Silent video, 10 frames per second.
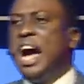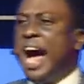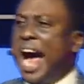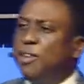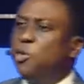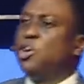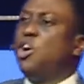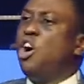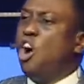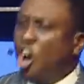I would
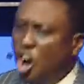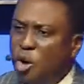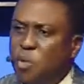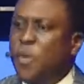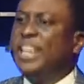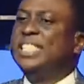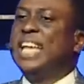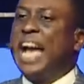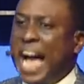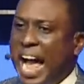always
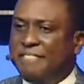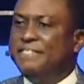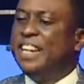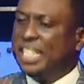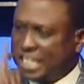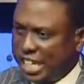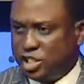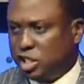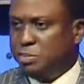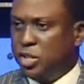have a
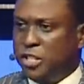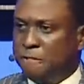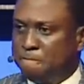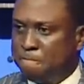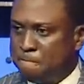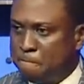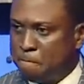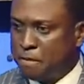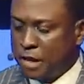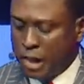testimony.
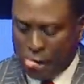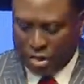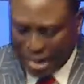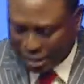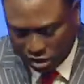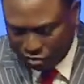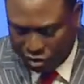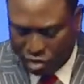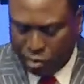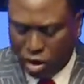That's
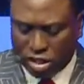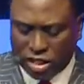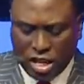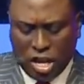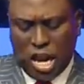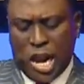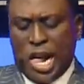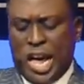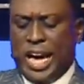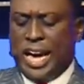very important.
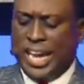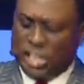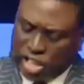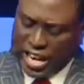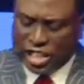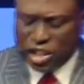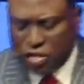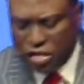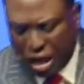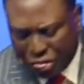He says,
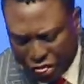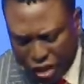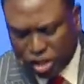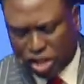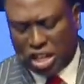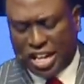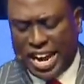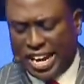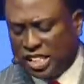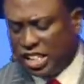nothing shall
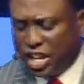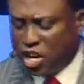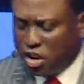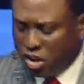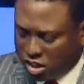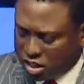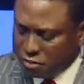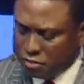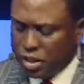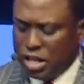cast their young,
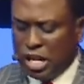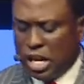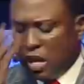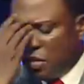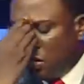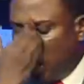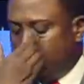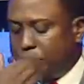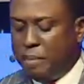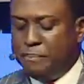nor
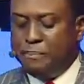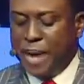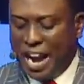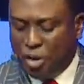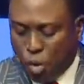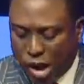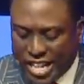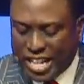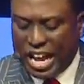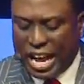be barren
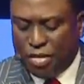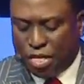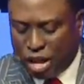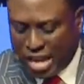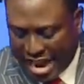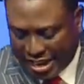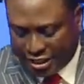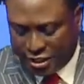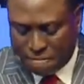in the land.